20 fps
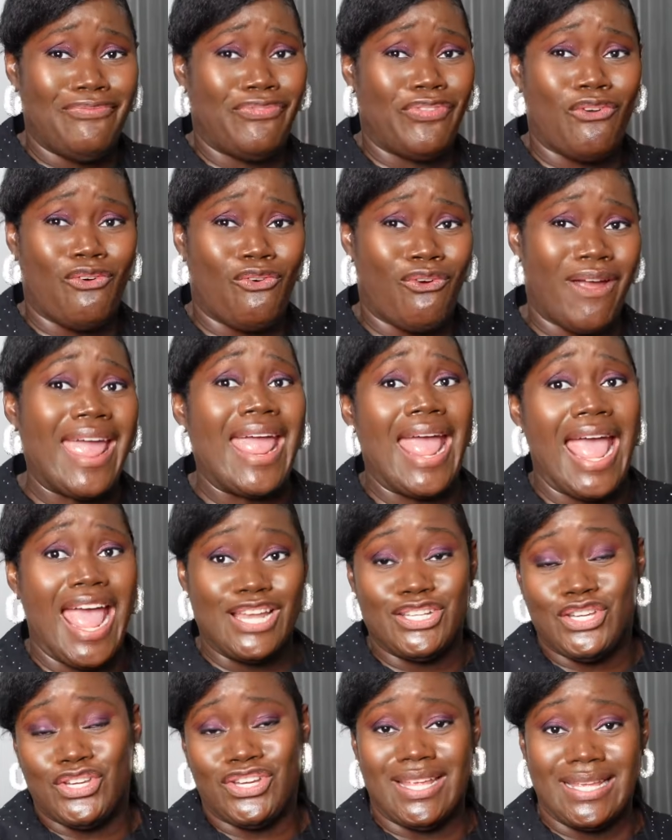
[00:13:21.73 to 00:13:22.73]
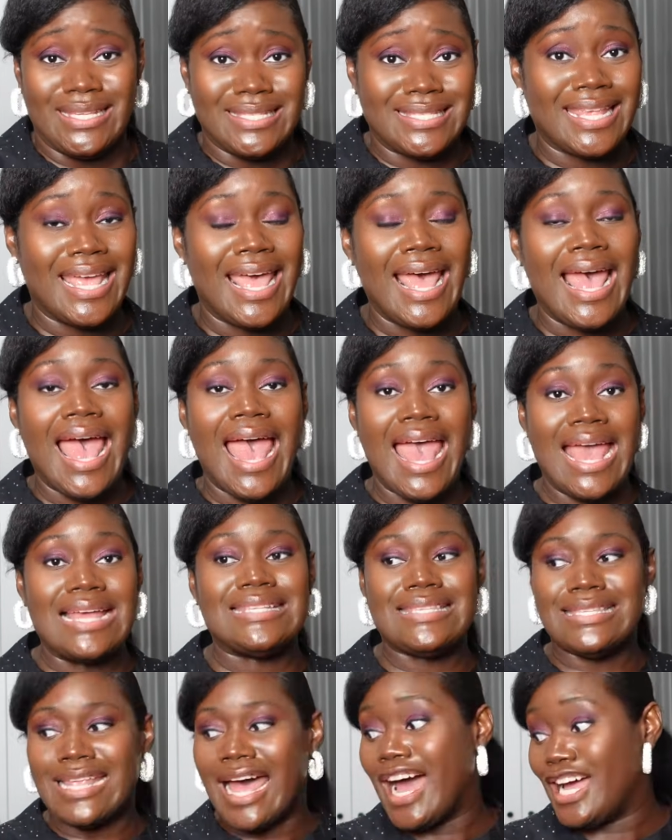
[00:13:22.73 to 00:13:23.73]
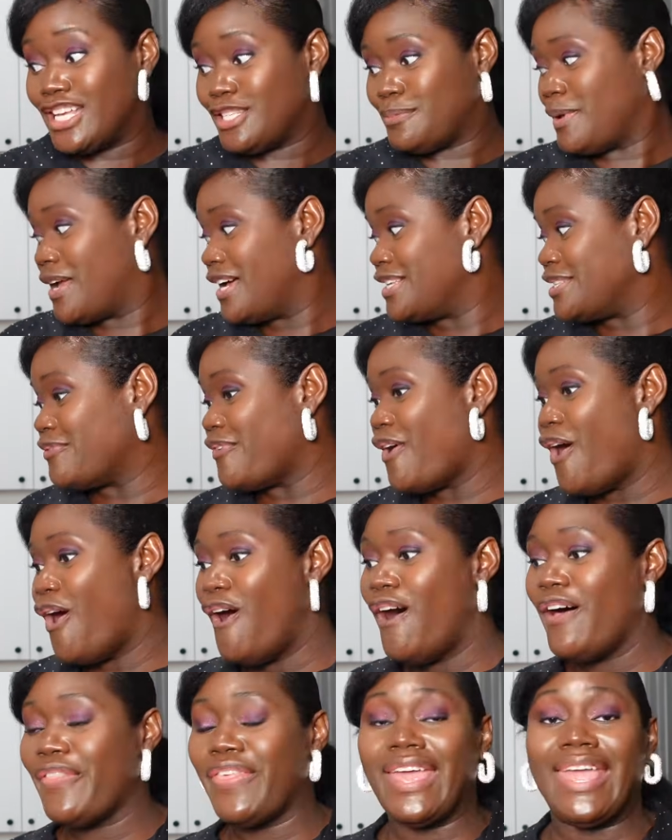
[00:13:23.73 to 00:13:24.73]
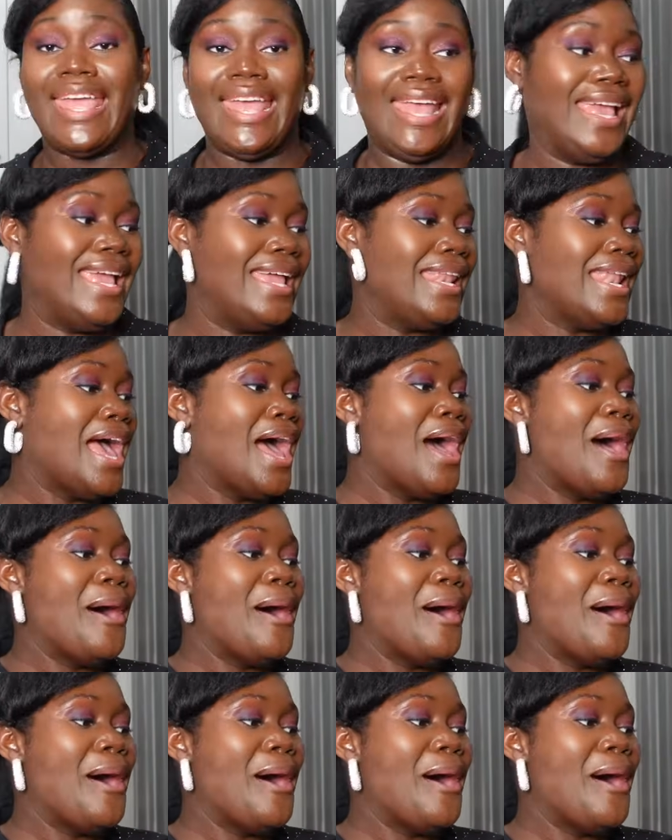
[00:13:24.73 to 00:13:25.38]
3 inches in size because of all the heat.